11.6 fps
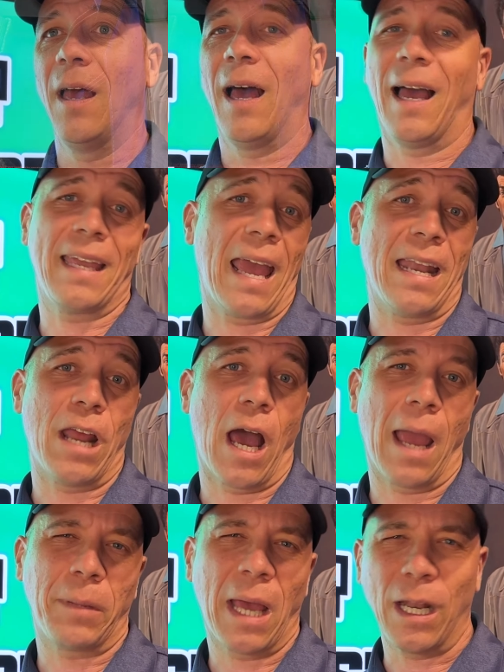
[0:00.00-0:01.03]
again,
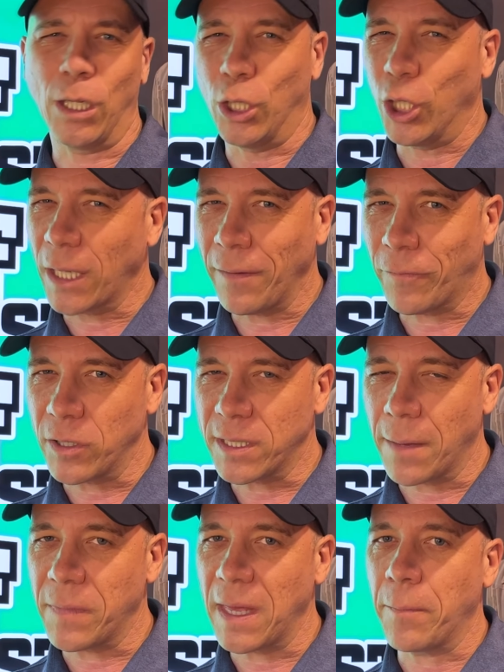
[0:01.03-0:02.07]
I'm kind of looking for
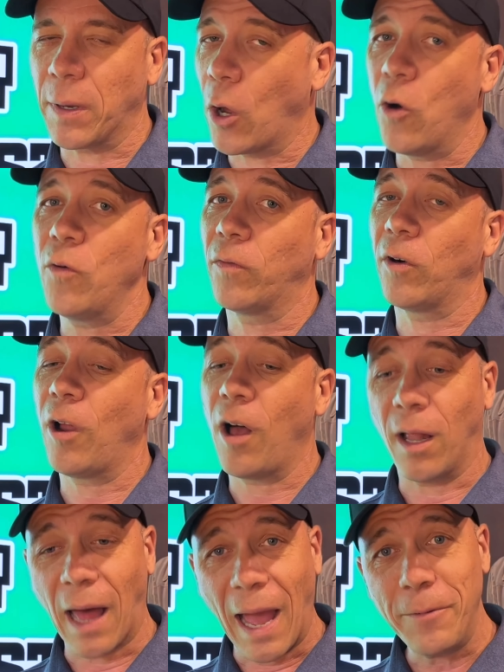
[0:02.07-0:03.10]
something, but
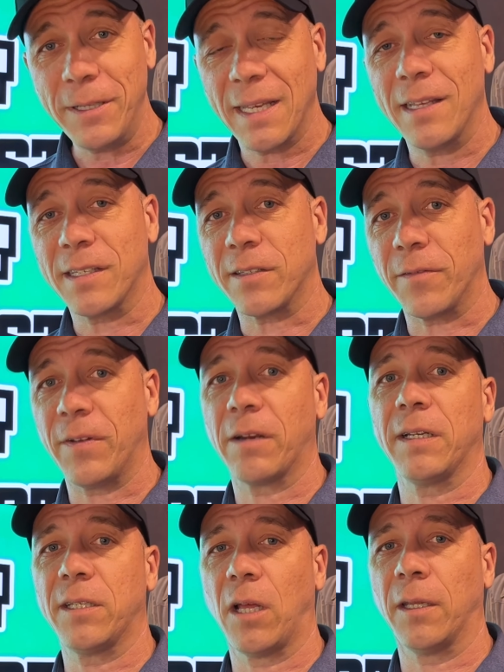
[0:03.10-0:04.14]
overall, I would say this is a
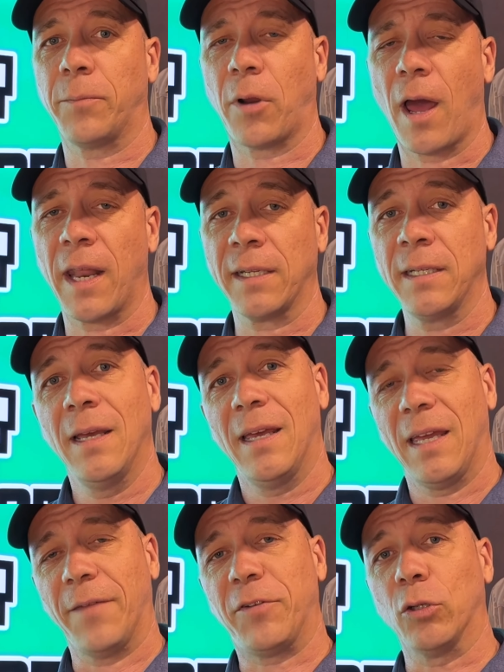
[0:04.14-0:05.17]
very solid product.
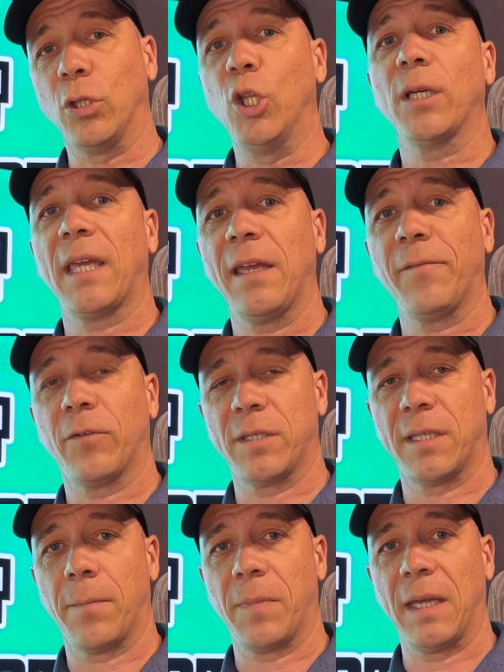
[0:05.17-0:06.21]
If you're looking for
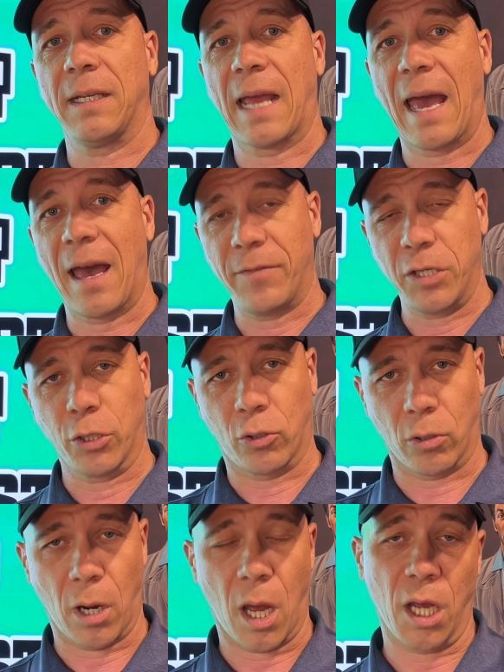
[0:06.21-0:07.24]
something to have in your
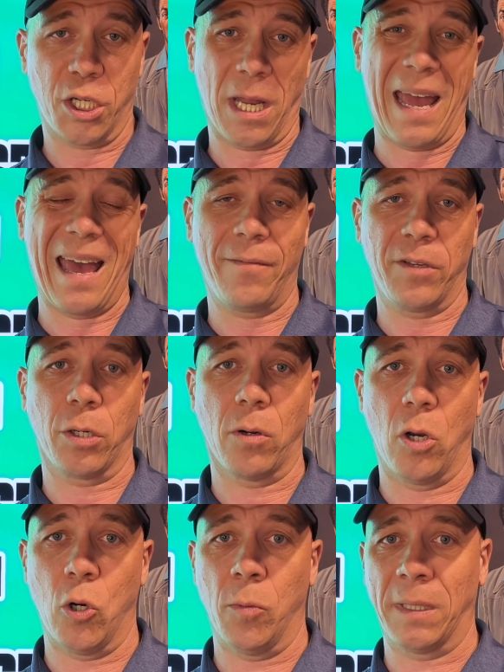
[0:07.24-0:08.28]
garage, to have in your
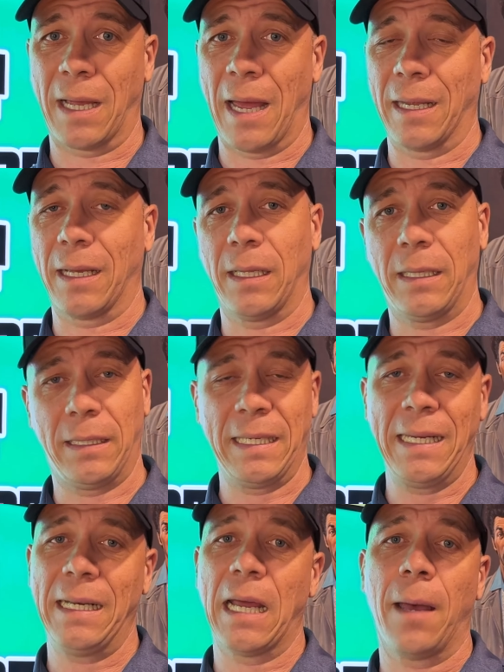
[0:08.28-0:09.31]
home, to kind of
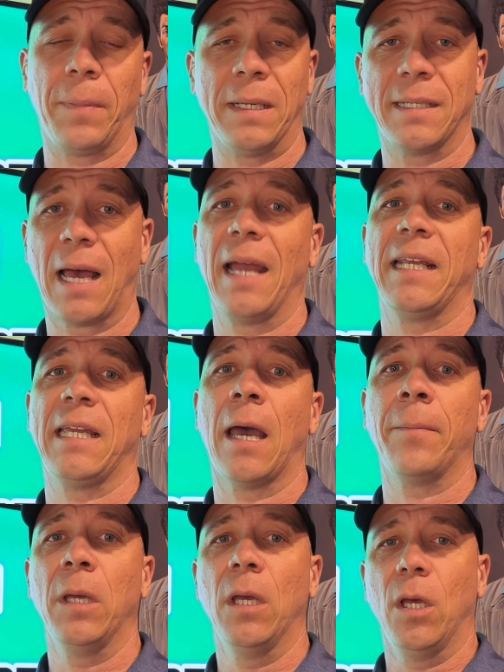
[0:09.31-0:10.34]
clean up and tidy
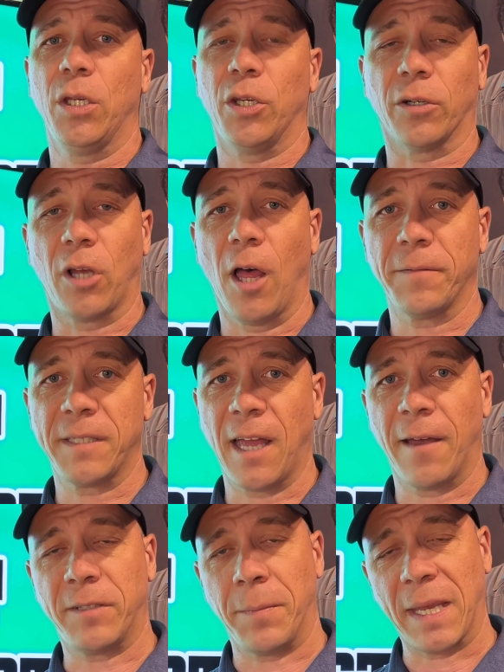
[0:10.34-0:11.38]
up your golf
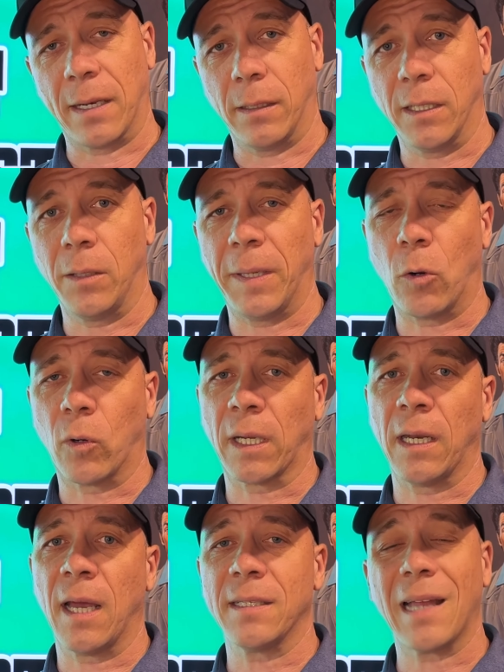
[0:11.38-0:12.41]
stuff, to make it a little bit
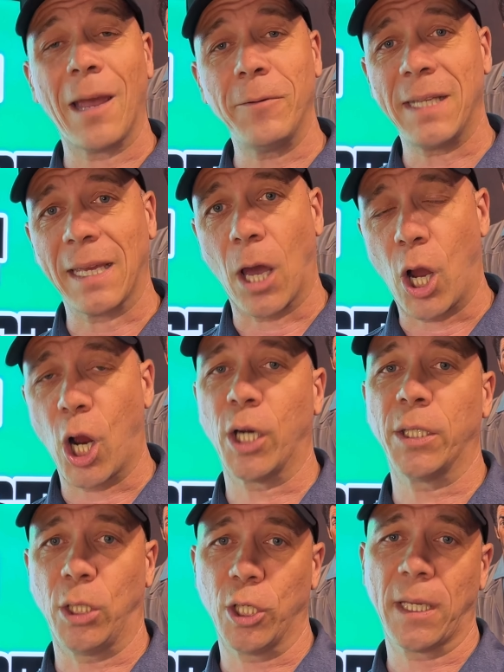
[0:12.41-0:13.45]
organized, I would take a
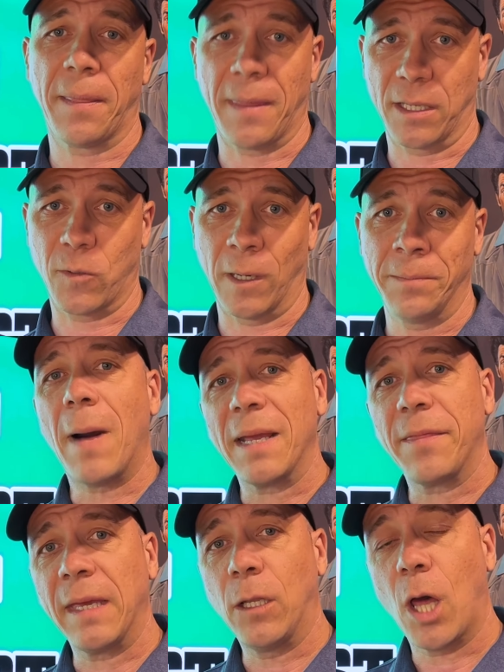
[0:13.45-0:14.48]
hard look at this one.
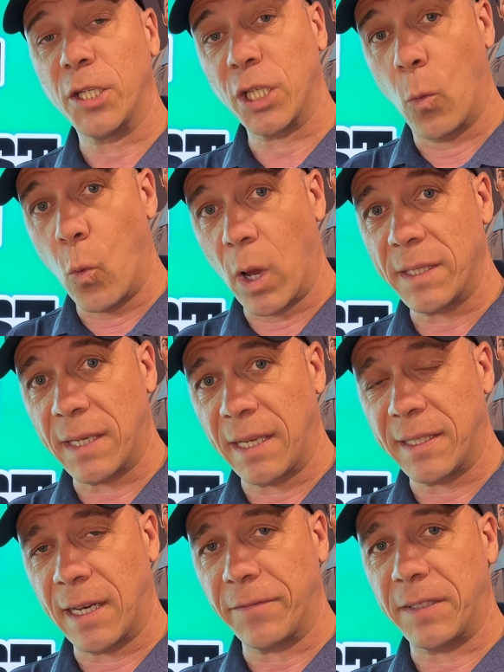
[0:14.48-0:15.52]
Mythinglogic was
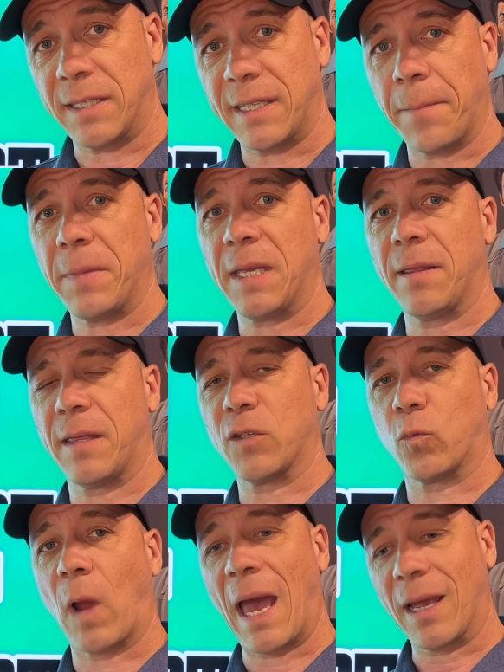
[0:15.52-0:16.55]
nice enough to send me this
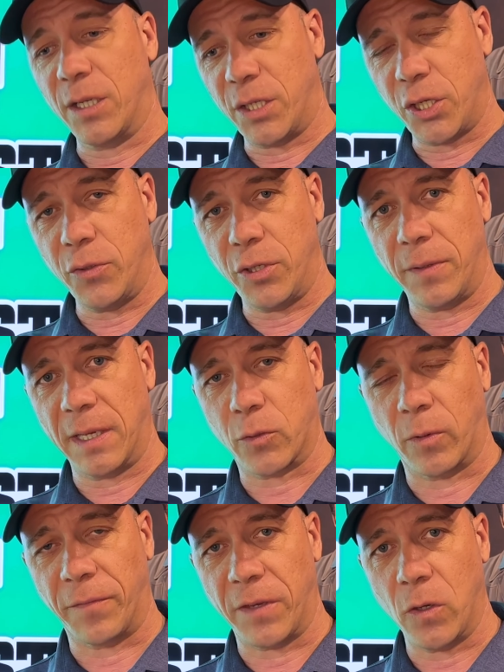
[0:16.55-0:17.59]
rack to do this
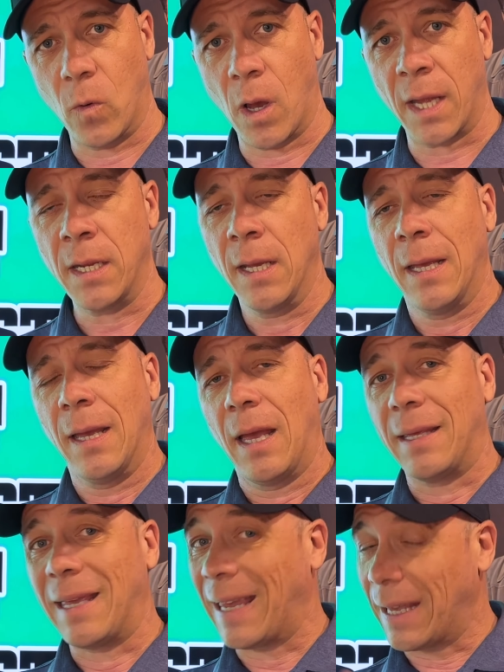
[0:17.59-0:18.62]
review on.
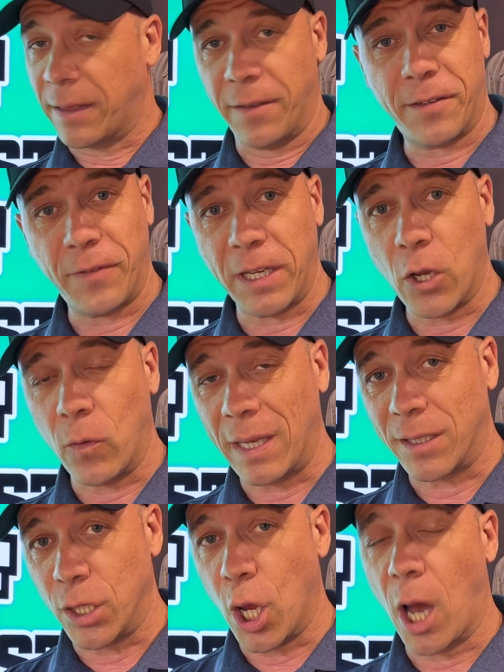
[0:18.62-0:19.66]
This video
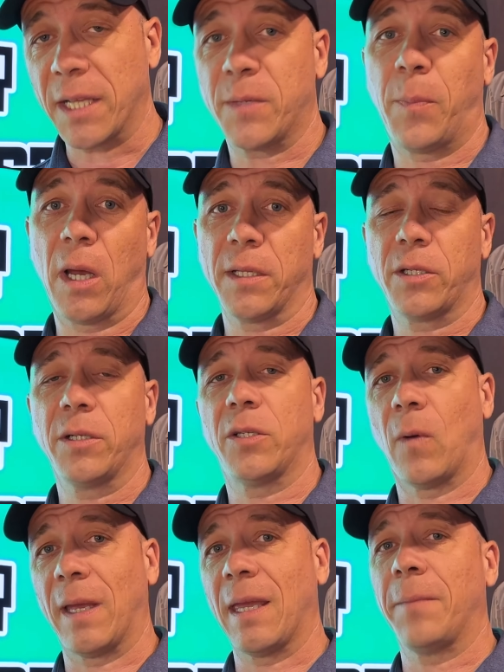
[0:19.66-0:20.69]
is not sponsored,
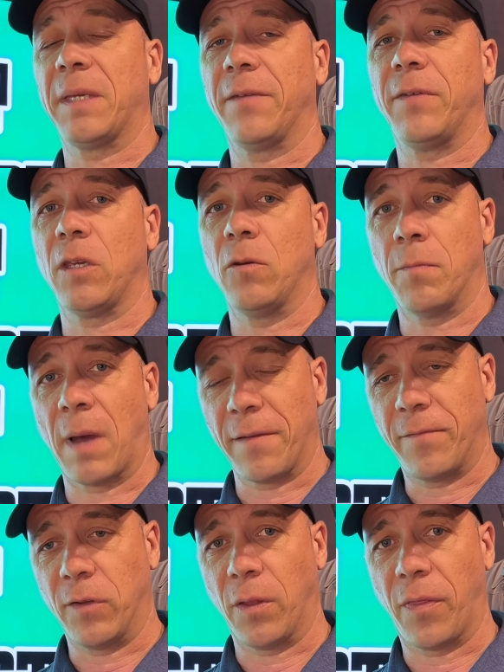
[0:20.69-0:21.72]
so I am giving you my
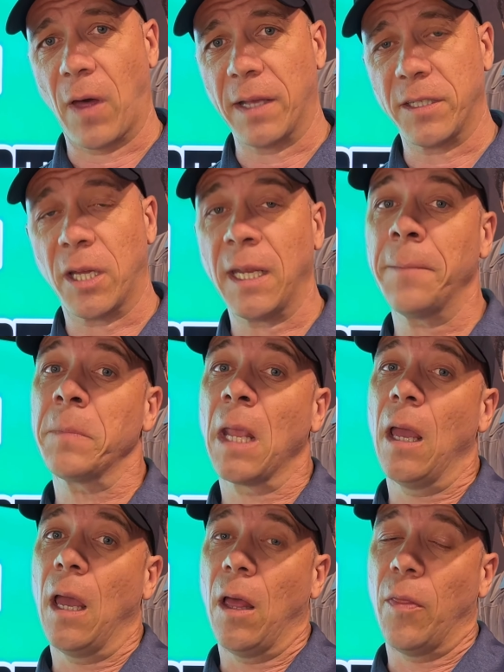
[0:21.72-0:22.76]
full thoughts on it.
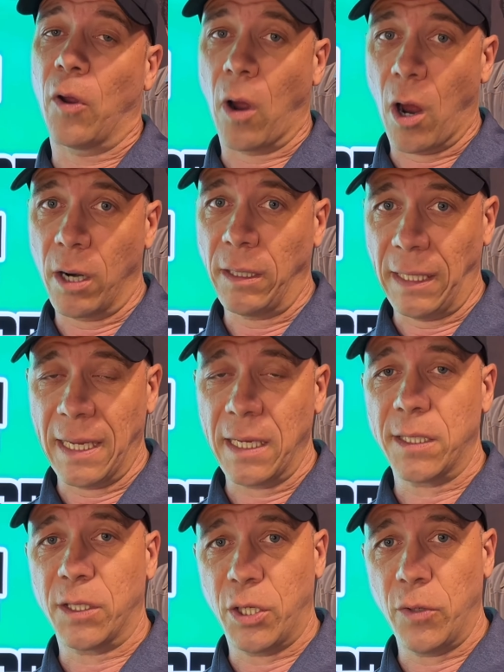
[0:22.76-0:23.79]
There are
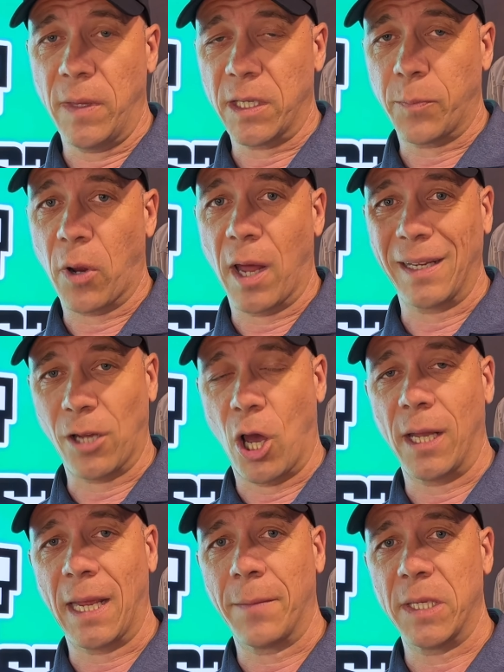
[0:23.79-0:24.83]
links to this product
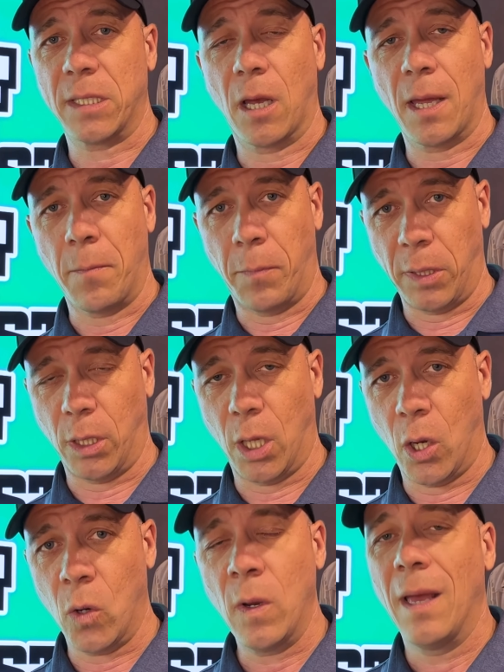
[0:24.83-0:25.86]
on Amazon
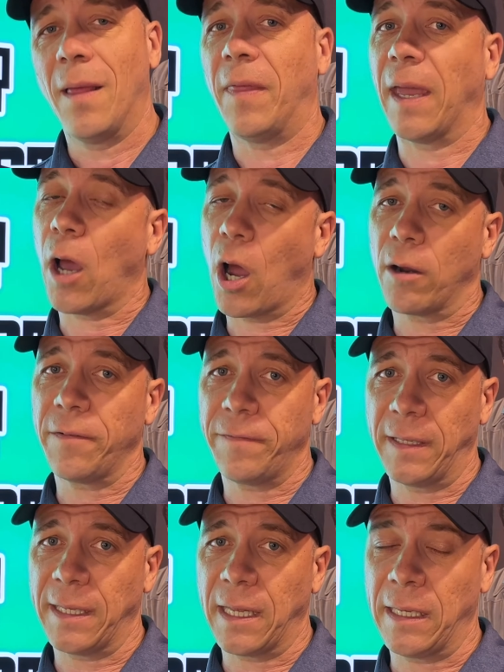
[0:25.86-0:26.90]
below. They are
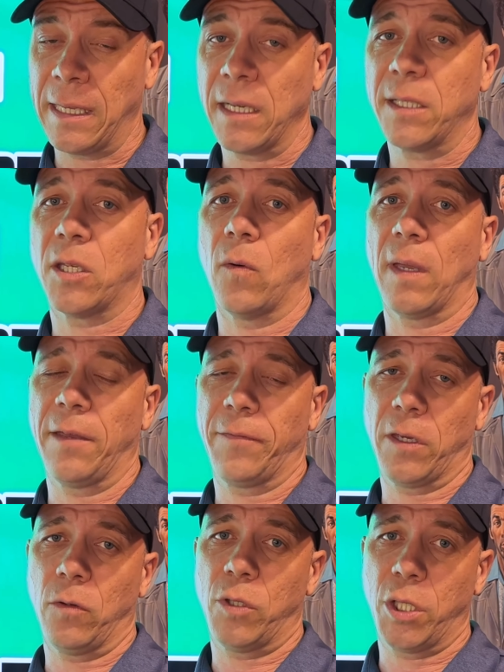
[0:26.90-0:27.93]
affiliate links, so if
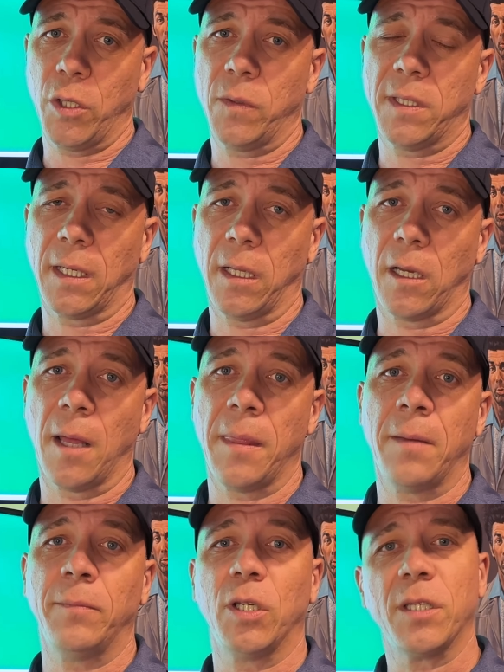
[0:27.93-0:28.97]
you choose to click on
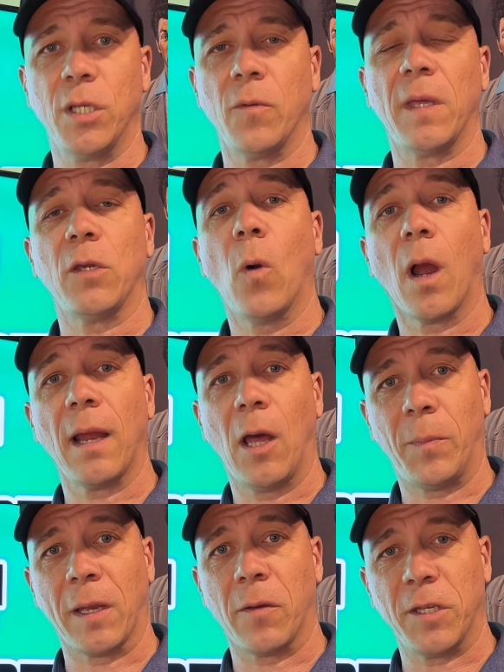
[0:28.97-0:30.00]
them, just know that you are
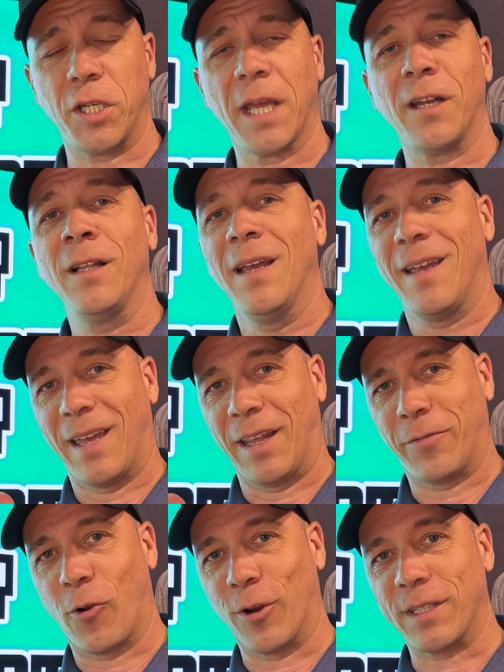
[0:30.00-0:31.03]
helping out the channel, and
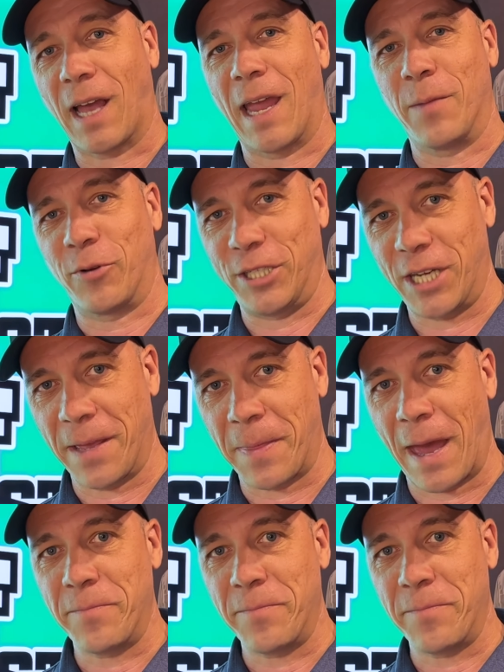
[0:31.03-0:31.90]
of course, I appreciate that.